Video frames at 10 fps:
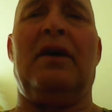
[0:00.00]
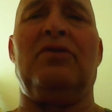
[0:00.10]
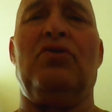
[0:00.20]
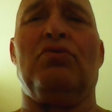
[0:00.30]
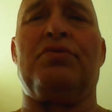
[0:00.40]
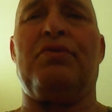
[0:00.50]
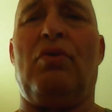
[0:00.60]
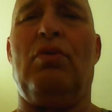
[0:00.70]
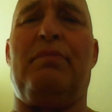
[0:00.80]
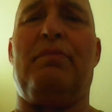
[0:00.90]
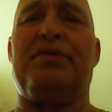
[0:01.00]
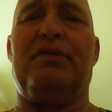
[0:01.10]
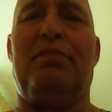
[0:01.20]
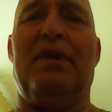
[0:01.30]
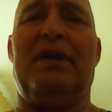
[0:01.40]
and use all the
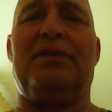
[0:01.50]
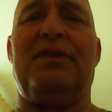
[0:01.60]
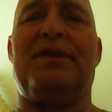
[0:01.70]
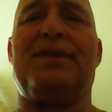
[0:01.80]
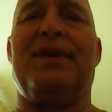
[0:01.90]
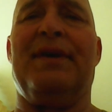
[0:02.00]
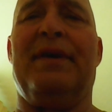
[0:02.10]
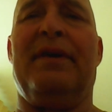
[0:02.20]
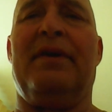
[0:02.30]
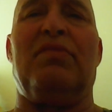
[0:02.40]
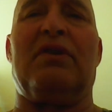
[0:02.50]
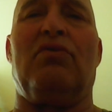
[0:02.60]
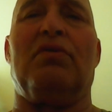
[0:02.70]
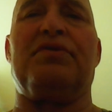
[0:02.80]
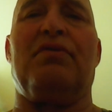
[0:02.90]
possibilities
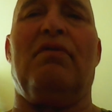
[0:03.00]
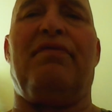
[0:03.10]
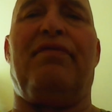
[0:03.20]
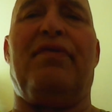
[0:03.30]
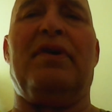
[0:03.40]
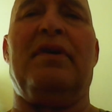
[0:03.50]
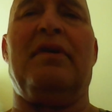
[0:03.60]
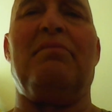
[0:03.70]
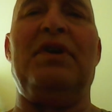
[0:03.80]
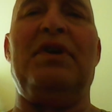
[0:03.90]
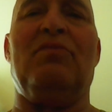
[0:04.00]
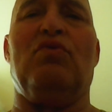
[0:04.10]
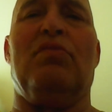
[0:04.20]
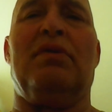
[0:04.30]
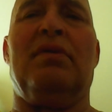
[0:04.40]
because of
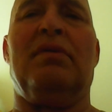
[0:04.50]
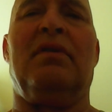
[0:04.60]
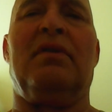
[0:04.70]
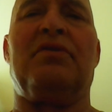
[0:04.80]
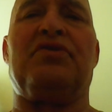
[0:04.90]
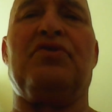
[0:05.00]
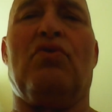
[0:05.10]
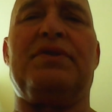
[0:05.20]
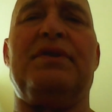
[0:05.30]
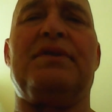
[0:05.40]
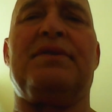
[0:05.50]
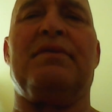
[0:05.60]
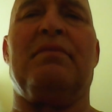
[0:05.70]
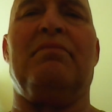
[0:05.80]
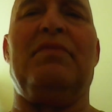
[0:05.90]
minimum
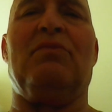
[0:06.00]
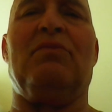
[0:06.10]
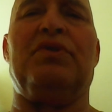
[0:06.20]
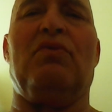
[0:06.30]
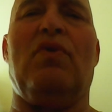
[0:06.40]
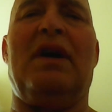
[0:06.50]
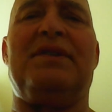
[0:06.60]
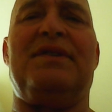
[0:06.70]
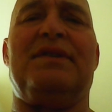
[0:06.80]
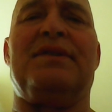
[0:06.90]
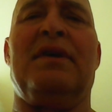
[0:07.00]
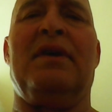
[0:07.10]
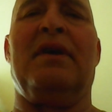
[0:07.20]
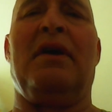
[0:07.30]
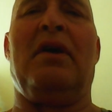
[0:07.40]
sources, minimum devices
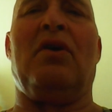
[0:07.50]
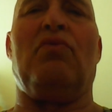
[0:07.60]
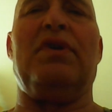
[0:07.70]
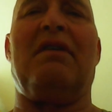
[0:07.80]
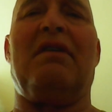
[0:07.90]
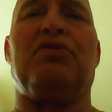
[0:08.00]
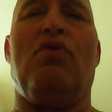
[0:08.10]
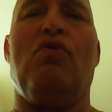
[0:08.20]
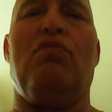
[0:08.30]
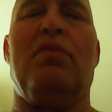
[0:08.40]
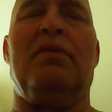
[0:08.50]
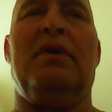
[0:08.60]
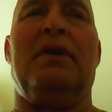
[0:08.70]
we have at home.